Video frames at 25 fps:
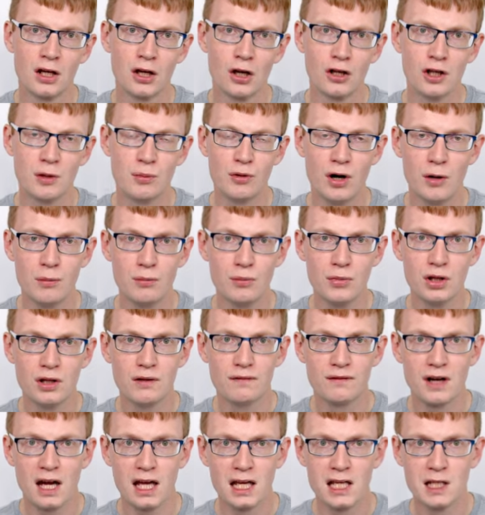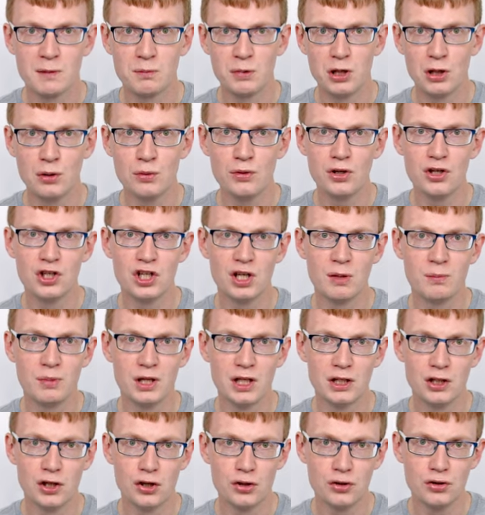Now the problem with the fans below the
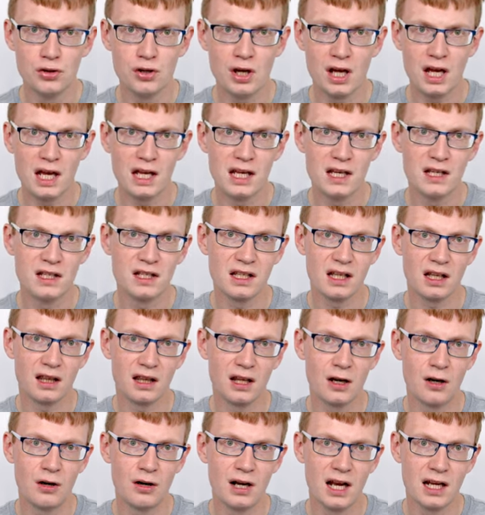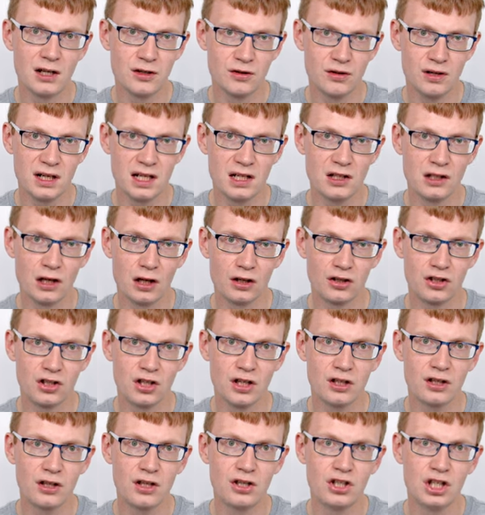GPU is that they're literally
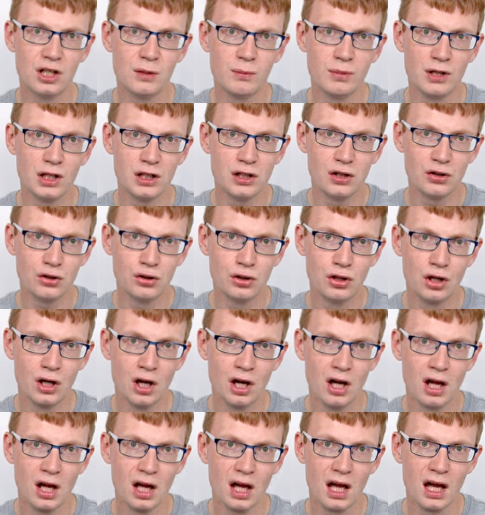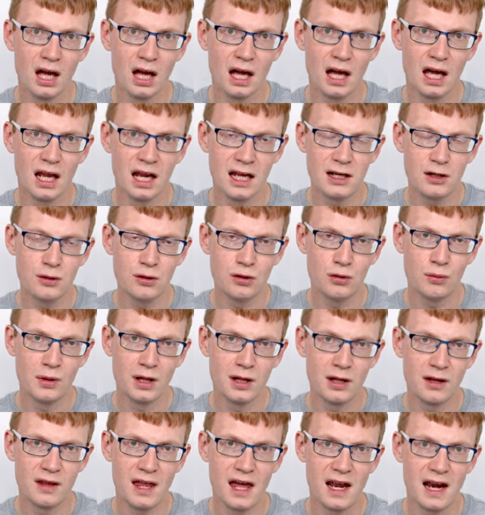touching the GPU and I don't know
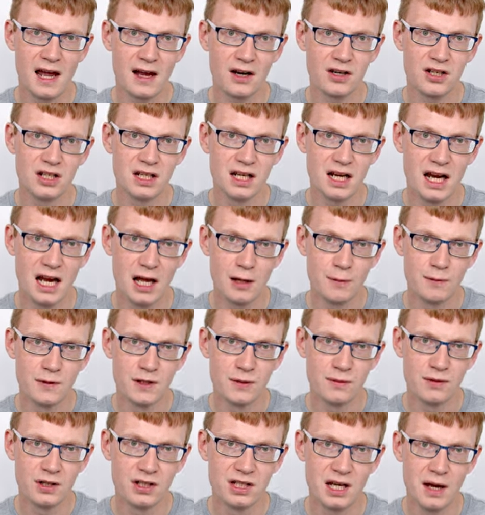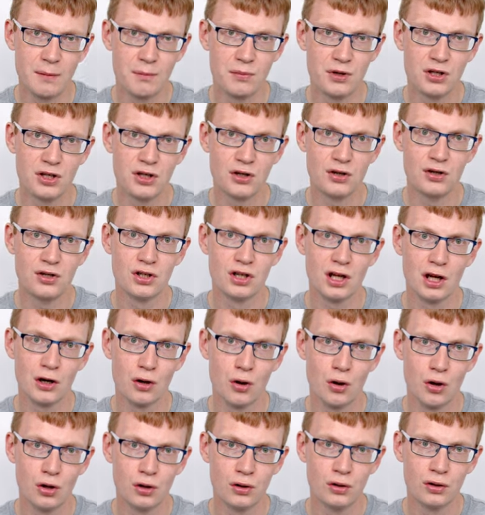whether that actually helps with the temperatures at
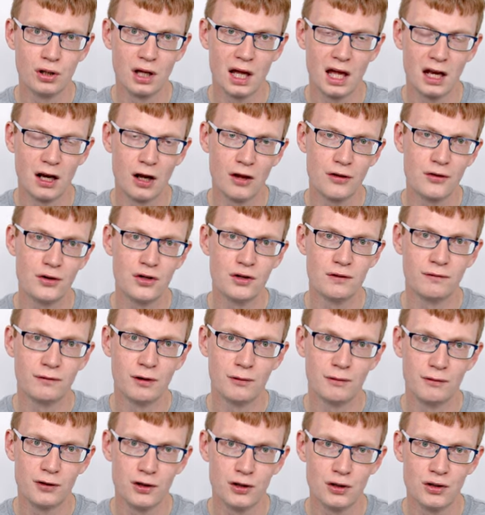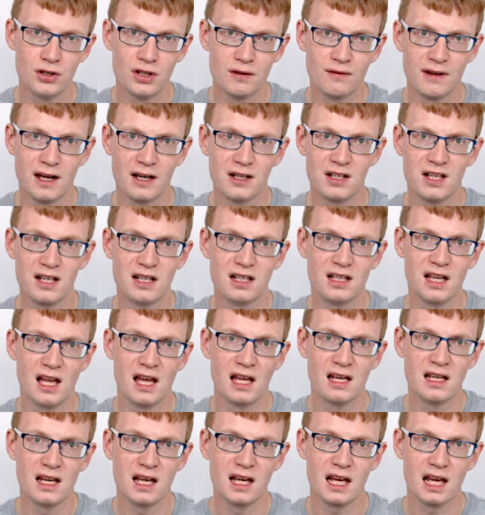all and other reviews have actually
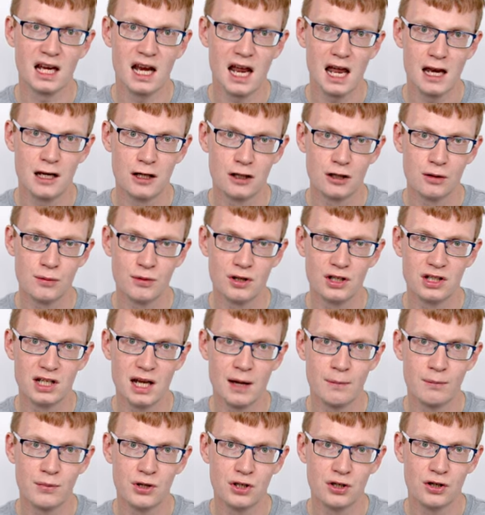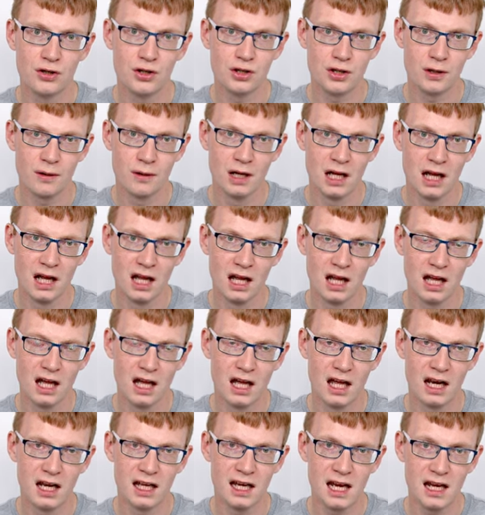said it can hinder with the temperatures
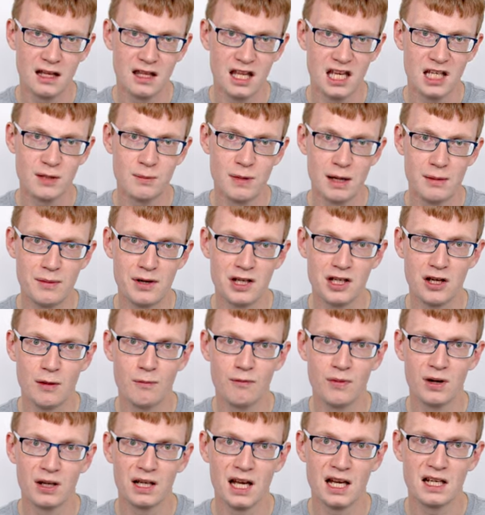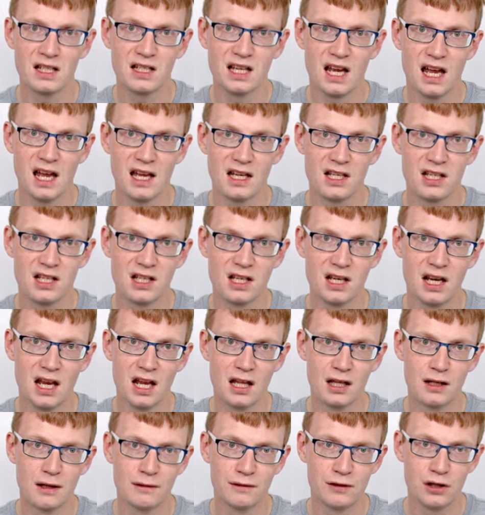and again this may be something I test
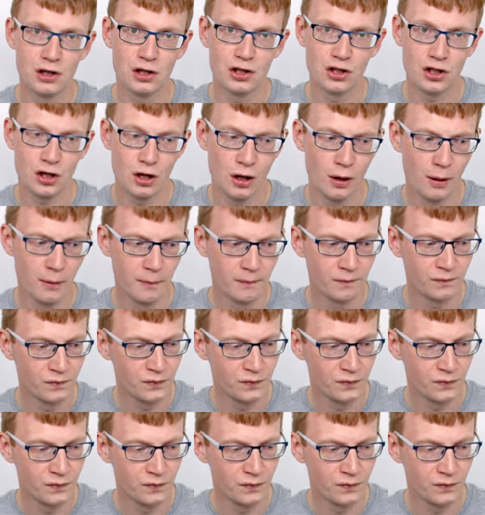in the future.